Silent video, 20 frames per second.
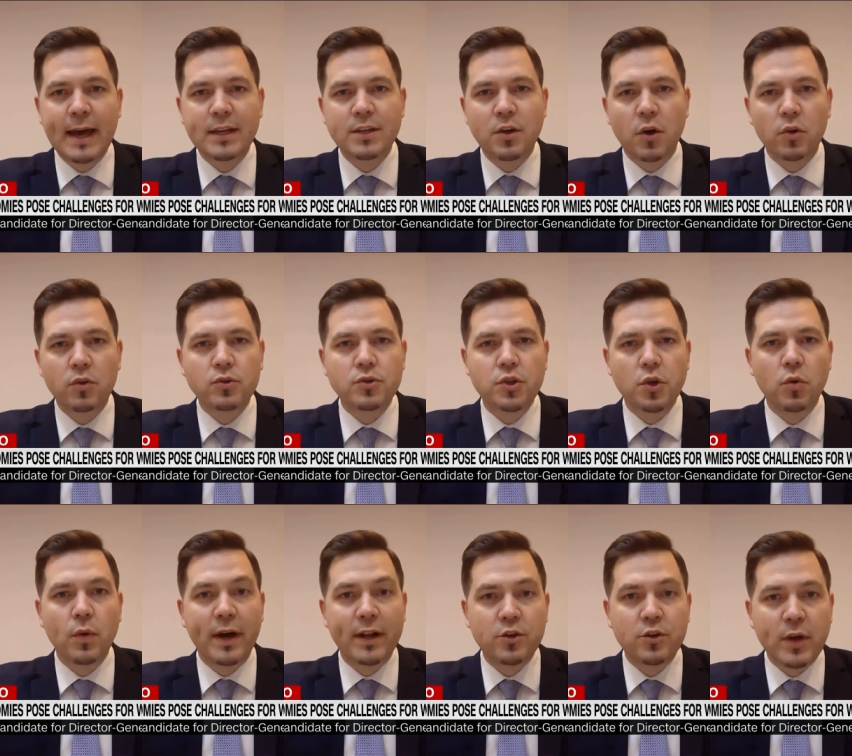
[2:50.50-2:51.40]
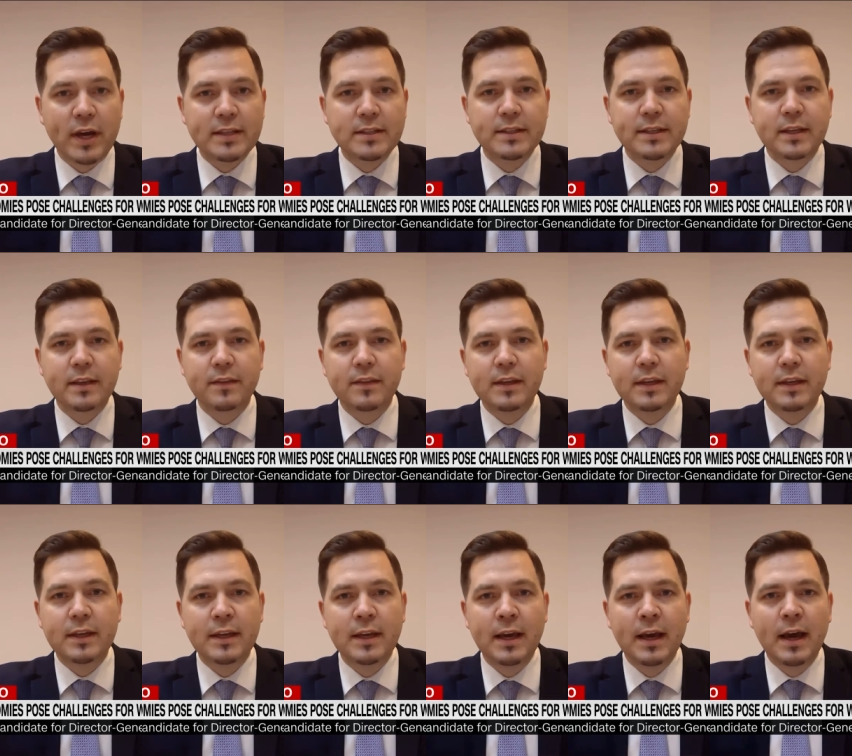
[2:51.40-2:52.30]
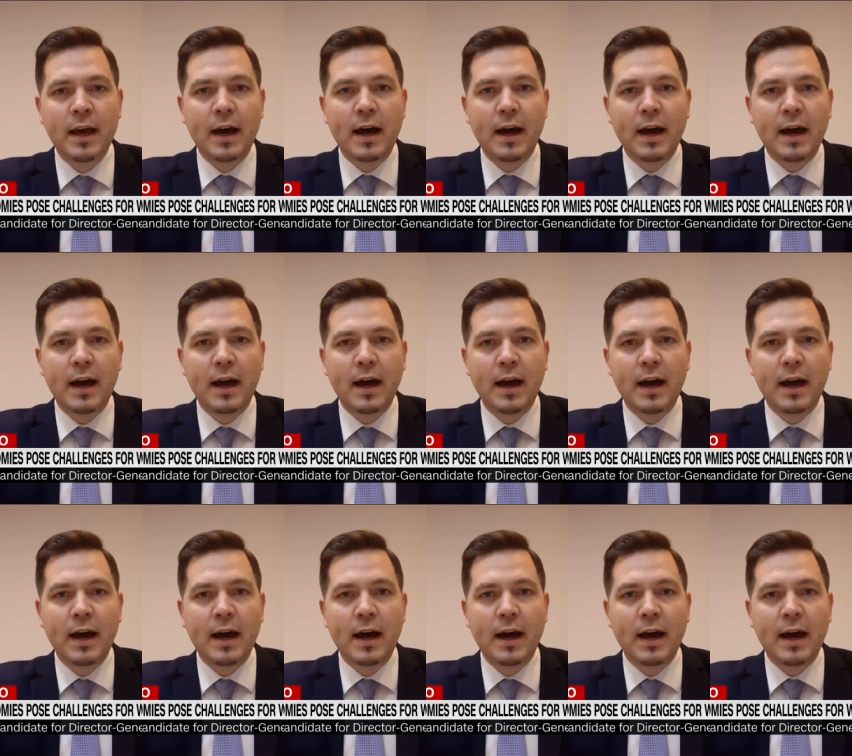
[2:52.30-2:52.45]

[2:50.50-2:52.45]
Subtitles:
and also addressing the